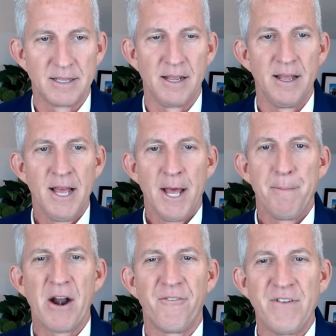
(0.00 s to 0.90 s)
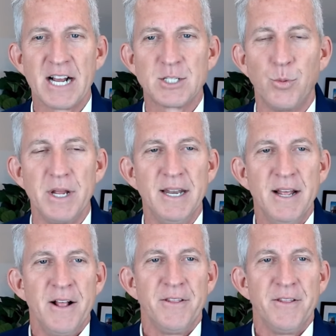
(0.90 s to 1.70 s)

The matter of fact, when